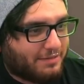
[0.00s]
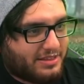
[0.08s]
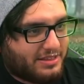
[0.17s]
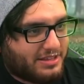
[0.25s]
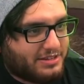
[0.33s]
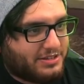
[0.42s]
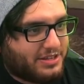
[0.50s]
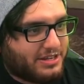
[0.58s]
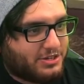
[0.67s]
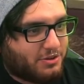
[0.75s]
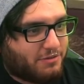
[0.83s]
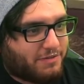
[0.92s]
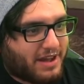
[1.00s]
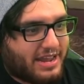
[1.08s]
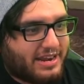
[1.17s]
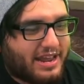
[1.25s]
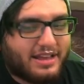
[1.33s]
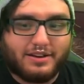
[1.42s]
and then they do a
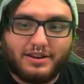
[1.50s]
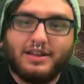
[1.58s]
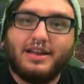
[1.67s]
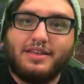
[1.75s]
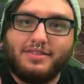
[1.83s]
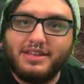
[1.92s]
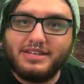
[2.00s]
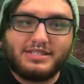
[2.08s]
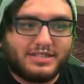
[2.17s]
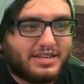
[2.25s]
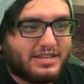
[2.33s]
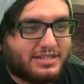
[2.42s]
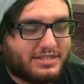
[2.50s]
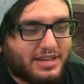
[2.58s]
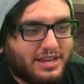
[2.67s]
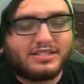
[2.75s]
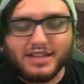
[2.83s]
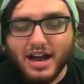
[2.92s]
fight. And this is
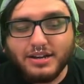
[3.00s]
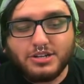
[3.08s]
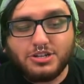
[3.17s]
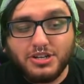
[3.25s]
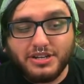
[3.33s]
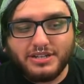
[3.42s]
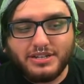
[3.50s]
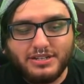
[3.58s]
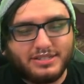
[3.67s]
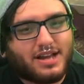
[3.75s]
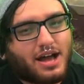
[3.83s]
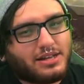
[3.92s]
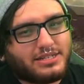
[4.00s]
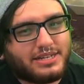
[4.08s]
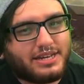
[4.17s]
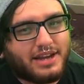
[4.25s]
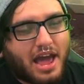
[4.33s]
Zacian.